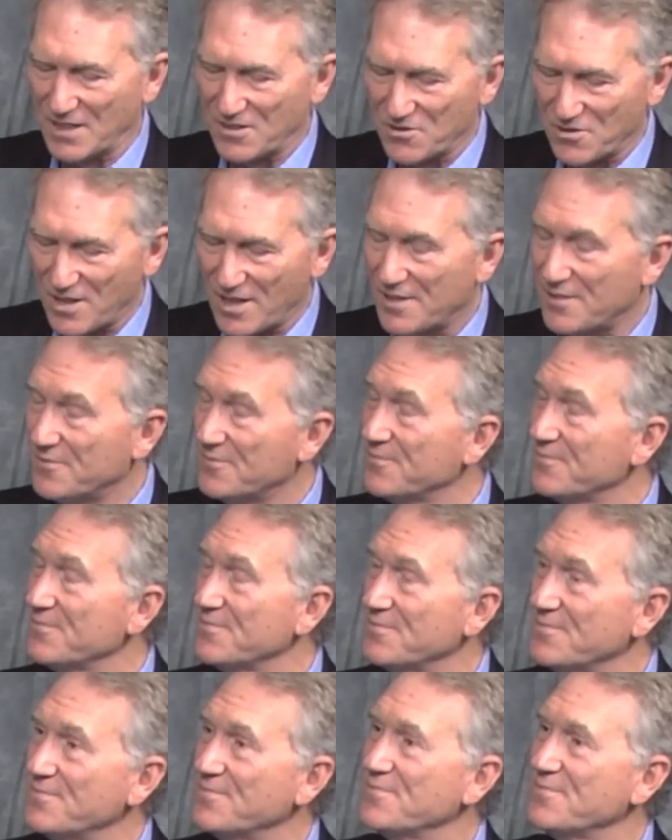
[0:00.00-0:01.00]
That's right.
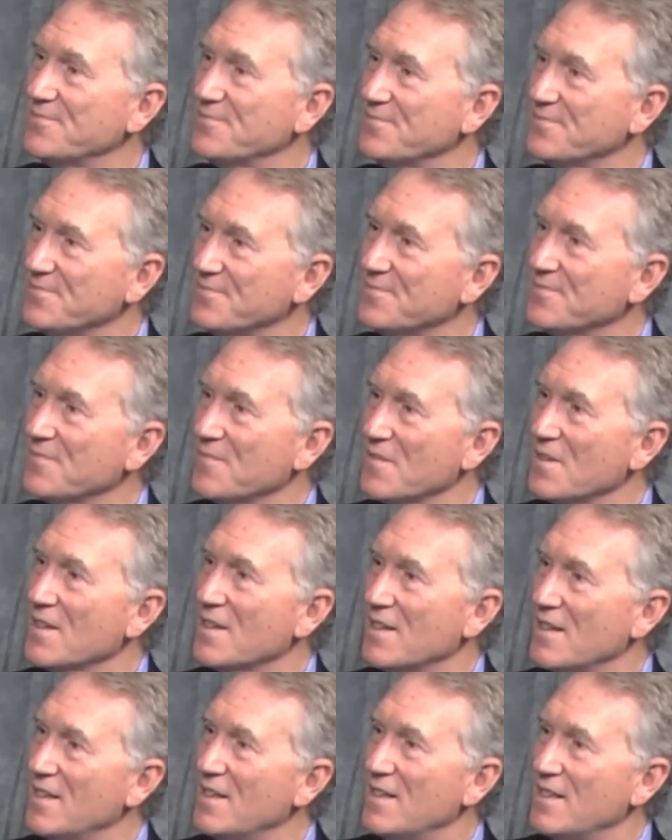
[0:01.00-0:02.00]
Um,
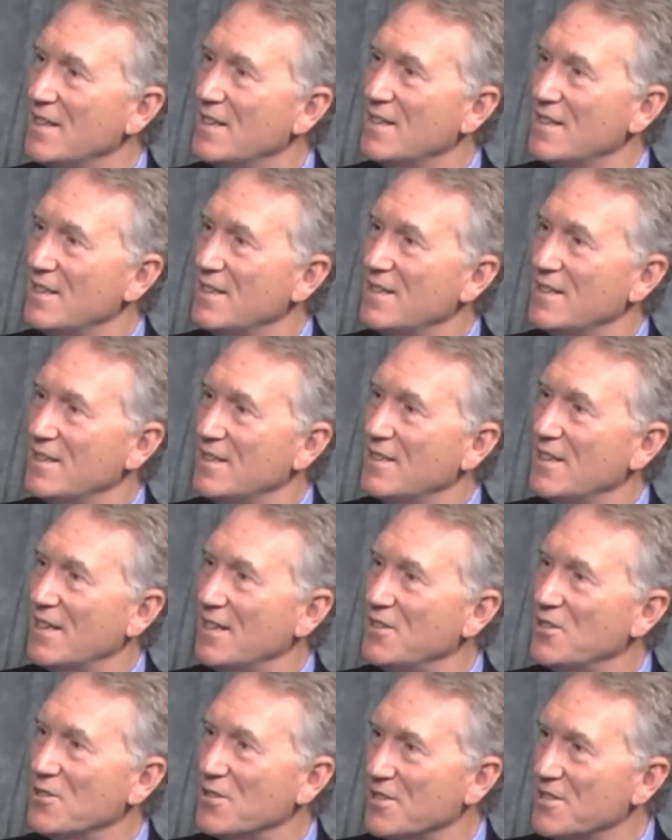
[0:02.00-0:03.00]
and, uh, and,